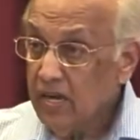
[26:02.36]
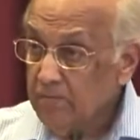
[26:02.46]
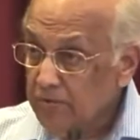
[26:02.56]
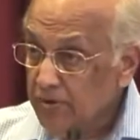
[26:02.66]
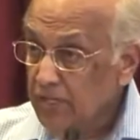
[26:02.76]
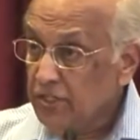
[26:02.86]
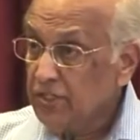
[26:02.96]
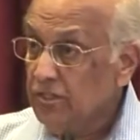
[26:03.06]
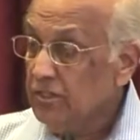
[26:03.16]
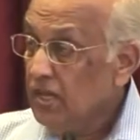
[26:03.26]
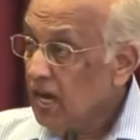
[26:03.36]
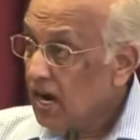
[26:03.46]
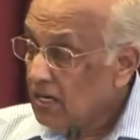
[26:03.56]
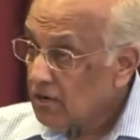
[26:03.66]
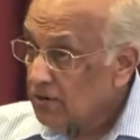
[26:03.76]
and preachers
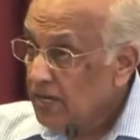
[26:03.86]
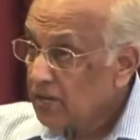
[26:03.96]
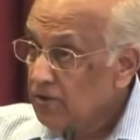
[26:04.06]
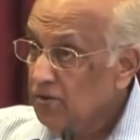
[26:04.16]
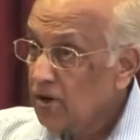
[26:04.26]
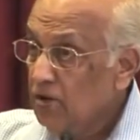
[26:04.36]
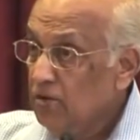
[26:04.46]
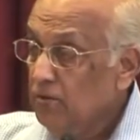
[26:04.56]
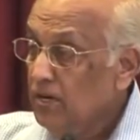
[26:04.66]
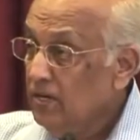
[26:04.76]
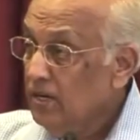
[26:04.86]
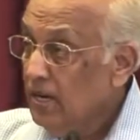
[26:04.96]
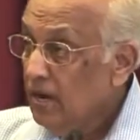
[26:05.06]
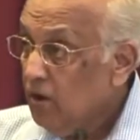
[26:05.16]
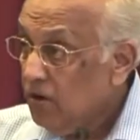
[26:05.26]
are going into all the world,
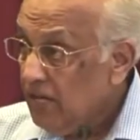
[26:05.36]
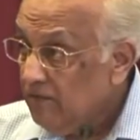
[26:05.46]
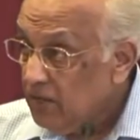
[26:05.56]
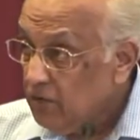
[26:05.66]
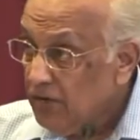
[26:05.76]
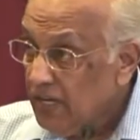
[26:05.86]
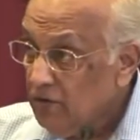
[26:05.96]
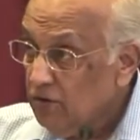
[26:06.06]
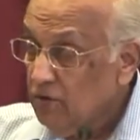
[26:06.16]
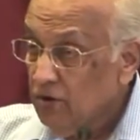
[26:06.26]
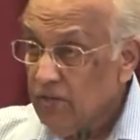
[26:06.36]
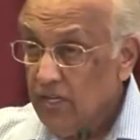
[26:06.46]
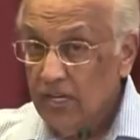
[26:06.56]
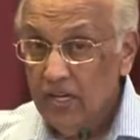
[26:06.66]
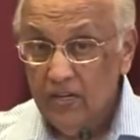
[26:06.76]
or even going into North
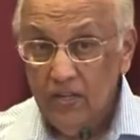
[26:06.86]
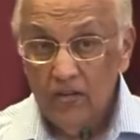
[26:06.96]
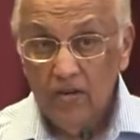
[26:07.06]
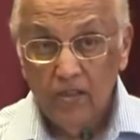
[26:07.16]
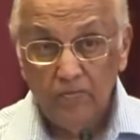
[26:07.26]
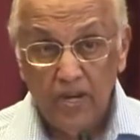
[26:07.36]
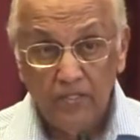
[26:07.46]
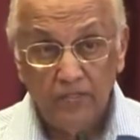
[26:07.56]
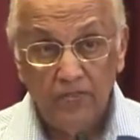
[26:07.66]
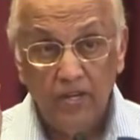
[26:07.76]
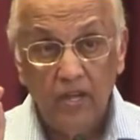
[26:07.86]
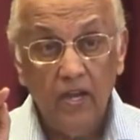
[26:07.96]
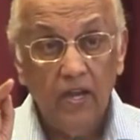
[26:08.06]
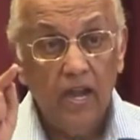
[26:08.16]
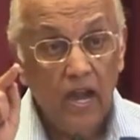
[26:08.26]
India or other parts of India.
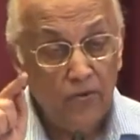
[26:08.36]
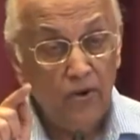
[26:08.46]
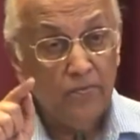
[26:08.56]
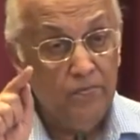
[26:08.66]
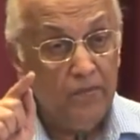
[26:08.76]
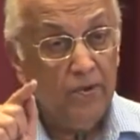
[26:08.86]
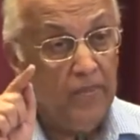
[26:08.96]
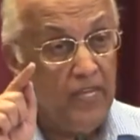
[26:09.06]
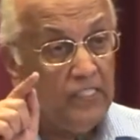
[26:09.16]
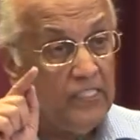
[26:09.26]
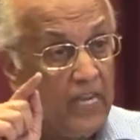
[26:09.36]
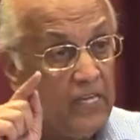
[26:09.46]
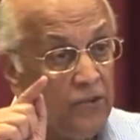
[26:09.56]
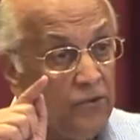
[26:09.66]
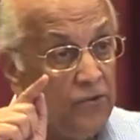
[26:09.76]
How are people being
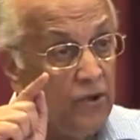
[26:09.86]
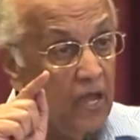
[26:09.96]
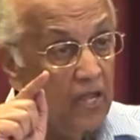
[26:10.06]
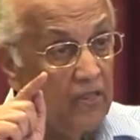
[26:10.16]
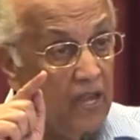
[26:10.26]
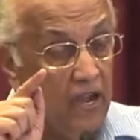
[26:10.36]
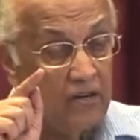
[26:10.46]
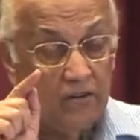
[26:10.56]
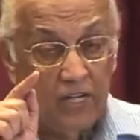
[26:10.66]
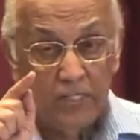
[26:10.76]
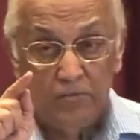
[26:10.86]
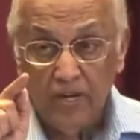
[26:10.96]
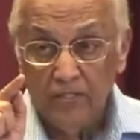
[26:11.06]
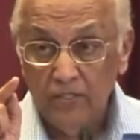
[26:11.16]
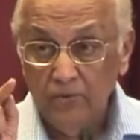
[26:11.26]
sent into the unreached
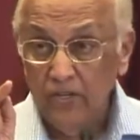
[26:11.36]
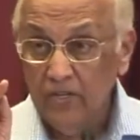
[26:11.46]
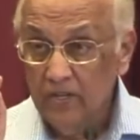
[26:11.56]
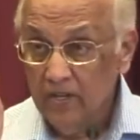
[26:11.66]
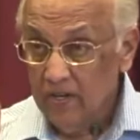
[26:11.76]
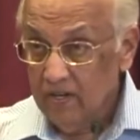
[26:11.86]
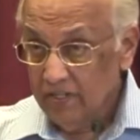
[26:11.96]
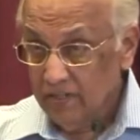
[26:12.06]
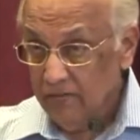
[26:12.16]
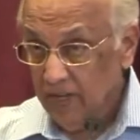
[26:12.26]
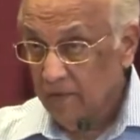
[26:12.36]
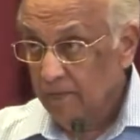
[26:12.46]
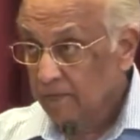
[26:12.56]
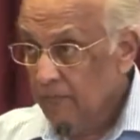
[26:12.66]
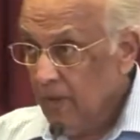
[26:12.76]
parts of the world? Listen to me.
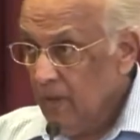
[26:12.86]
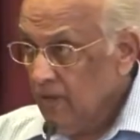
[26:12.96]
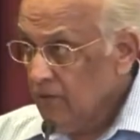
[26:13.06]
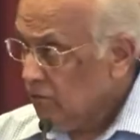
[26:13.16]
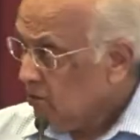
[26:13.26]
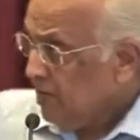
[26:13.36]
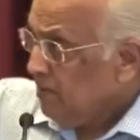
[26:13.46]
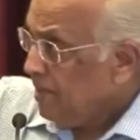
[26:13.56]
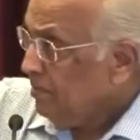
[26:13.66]
So many